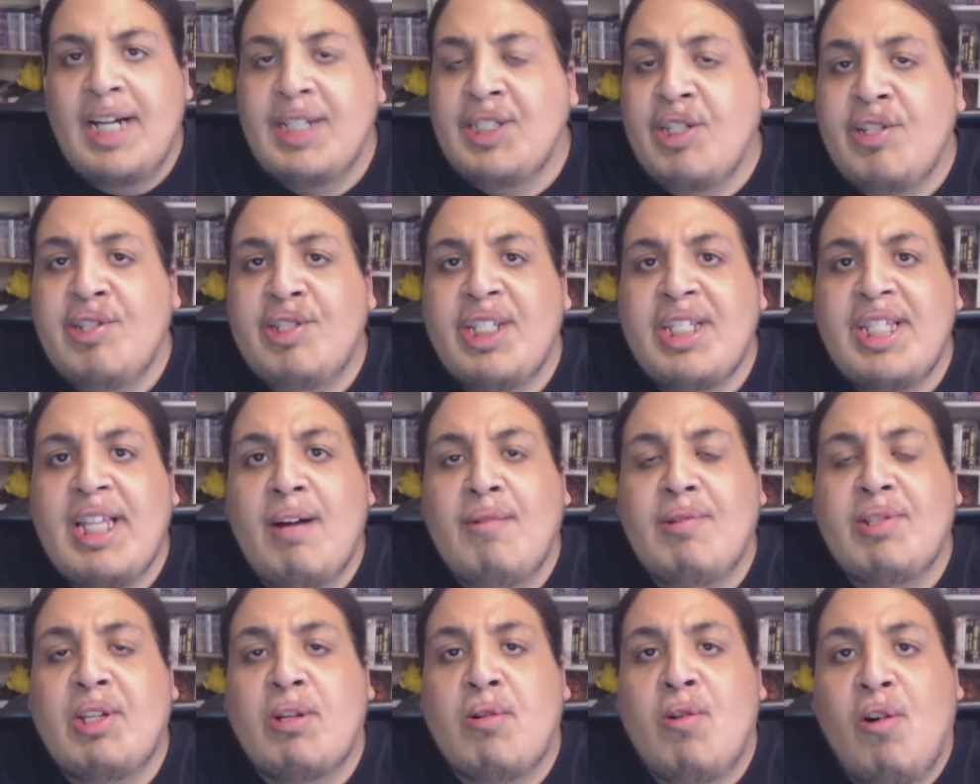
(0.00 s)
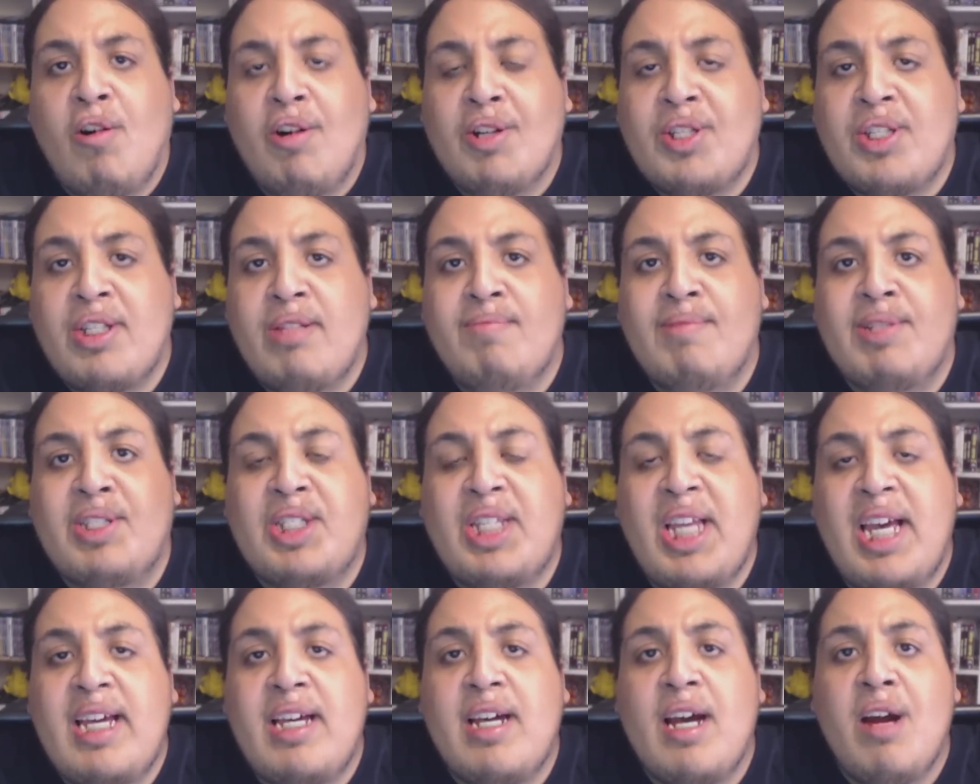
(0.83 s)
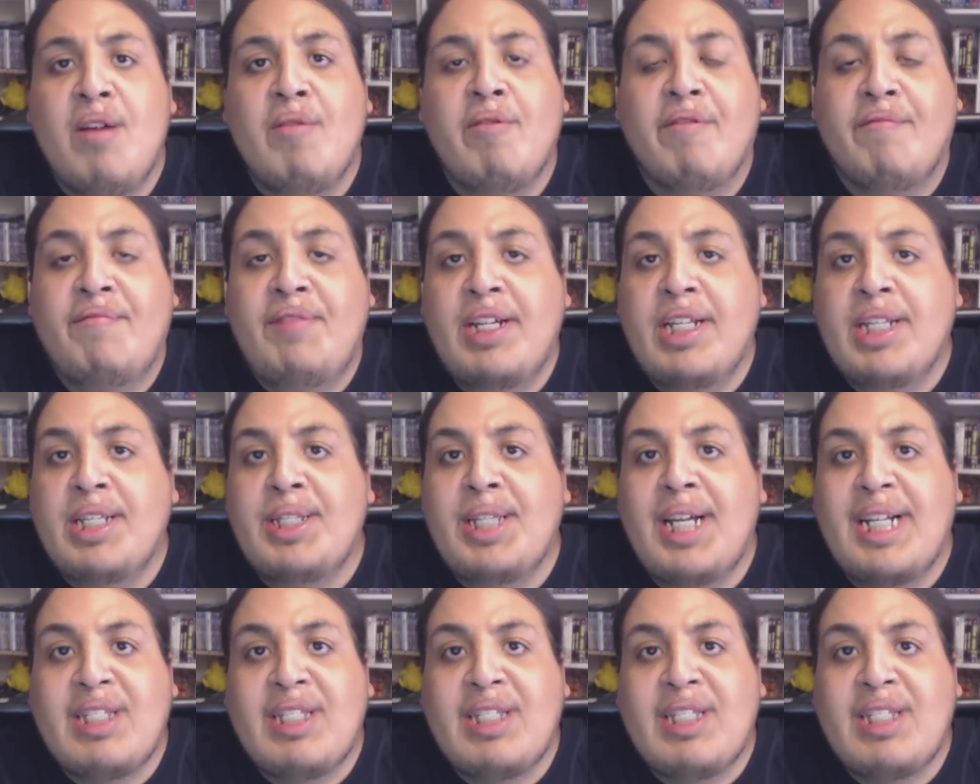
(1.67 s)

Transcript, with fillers: And do you think that was a costly mistake revealing